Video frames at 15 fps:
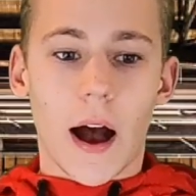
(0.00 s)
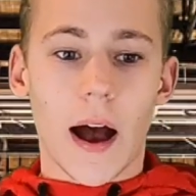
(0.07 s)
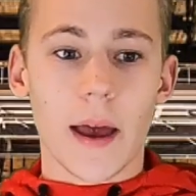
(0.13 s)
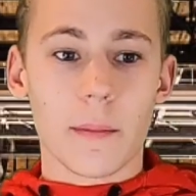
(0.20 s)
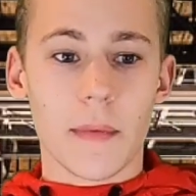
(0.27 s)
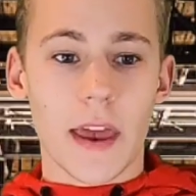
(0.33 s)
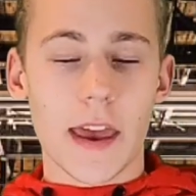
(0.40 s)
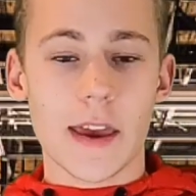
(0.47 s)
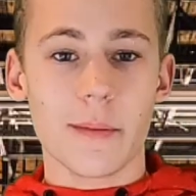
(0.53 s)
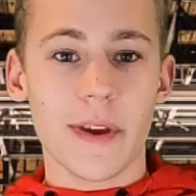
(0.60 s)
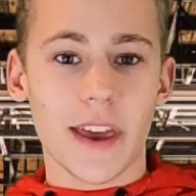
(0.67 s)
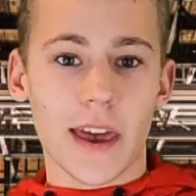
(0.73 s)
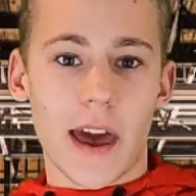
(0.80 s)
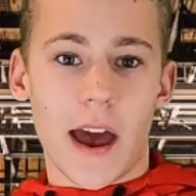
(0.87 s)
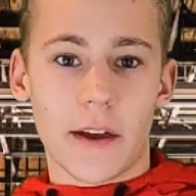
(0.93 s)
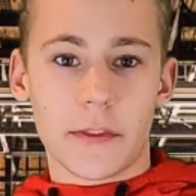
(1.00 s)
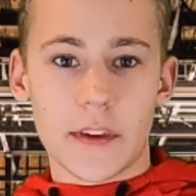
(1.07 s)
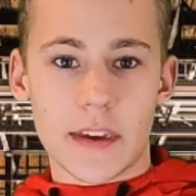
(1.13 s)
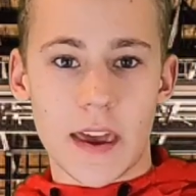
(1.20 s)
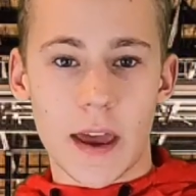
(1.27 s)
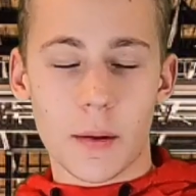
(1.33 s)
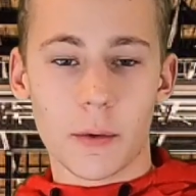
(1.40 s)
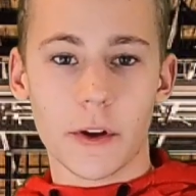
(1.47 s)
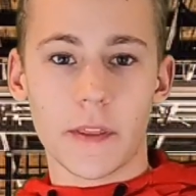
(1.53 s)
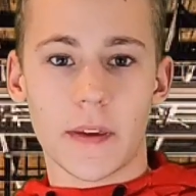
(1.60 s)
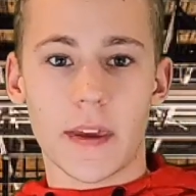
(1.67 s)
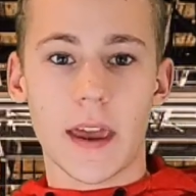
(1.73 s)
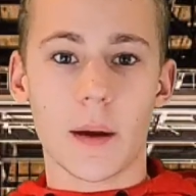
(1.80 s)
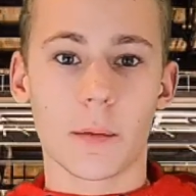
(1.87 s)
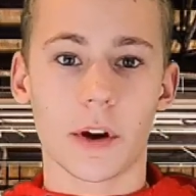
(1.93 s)
I'm aiming at the camera and the
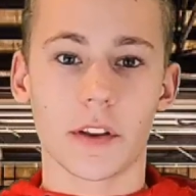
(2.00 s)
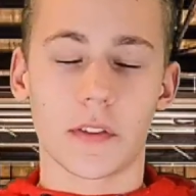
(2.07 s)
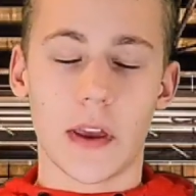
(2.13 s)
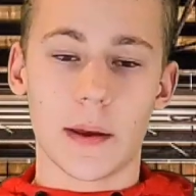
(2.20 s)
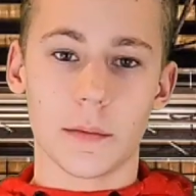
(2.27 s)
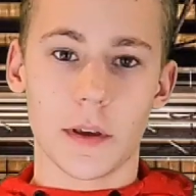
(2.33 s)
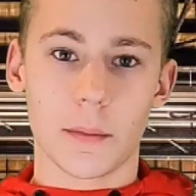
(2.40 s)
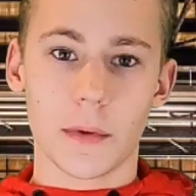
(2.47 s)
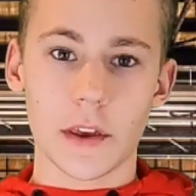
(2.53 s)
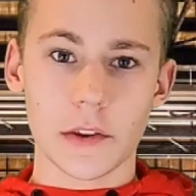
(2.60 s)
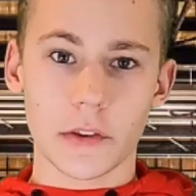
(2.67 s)
camera is aimed at me,